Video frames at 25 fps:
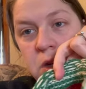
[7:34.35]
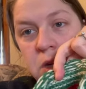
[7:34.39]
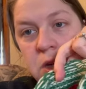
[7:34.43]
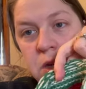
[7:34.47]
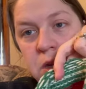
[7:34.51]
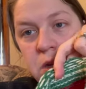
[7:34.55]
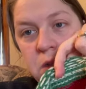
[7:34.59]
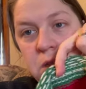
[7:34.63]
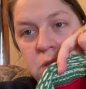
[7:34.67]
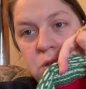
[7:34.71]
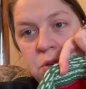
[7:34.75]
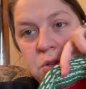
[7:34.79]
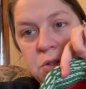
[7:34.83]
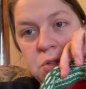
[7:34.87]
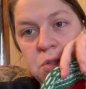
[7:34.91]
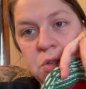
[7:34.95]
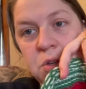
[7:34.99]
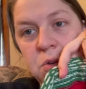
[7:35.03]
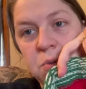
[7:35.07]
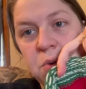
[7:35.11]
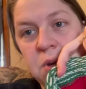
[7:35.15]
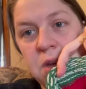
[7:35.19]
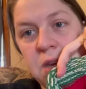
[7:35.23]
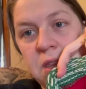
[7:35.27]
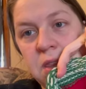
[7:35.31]
It looks all
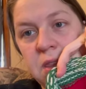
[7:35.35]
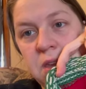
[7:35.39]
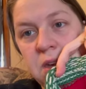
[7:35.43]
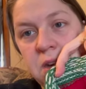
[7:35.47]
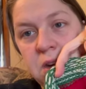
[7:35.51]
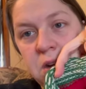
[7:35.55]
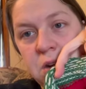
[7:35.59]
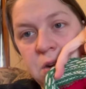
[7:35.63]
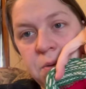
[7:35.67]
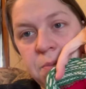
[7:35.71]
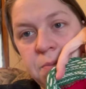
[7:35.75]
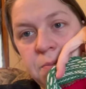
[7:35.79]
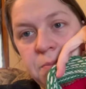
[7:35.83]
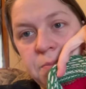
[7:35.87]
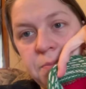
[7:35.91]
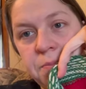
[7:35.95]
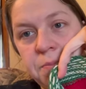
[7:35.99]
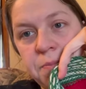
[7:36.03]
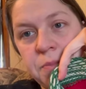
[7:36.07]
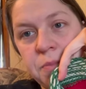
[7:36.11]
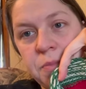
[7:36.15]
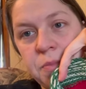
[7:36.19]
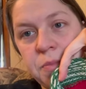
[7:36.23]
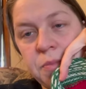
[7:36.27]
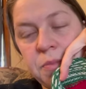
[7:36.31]
right there.
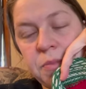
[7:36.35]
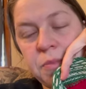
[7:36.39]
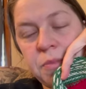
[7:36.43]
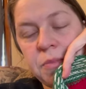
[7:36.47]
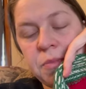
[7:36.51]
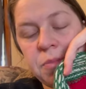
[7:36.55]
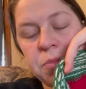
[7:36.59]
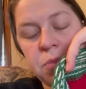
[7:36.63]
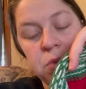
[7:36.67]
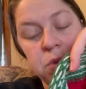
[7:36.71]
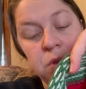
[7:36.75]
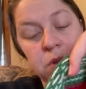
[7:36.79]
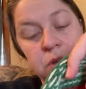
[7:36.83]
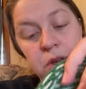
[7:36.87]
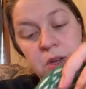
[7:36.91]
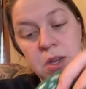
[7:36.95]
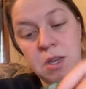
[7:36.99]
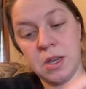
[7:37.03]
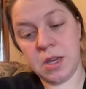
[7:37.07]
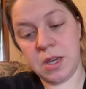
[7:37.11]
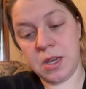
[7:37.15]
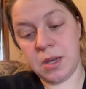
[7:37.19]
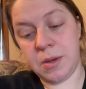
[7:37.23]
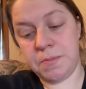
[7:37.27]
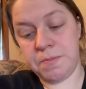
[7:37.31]

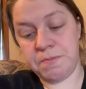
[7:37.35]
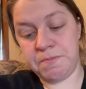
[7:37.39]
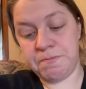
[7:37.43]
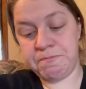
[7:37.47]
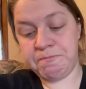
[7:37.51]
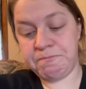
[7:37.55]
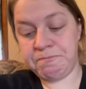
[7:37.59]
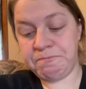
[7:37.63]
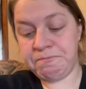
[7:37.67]
And